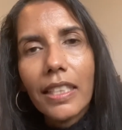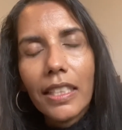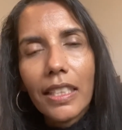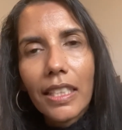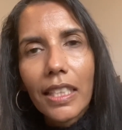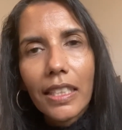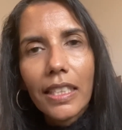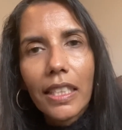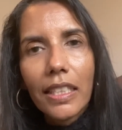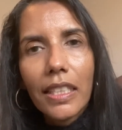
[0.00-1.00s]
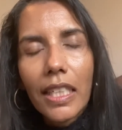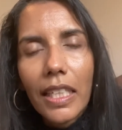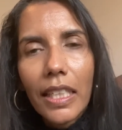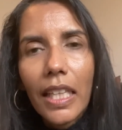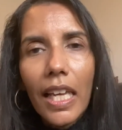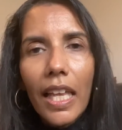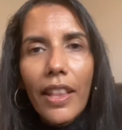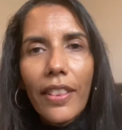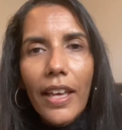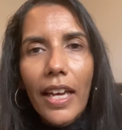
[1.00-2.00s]
and today's Sunday,
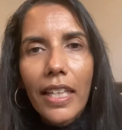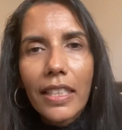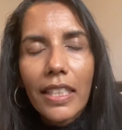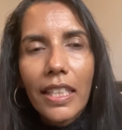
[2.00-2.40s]
that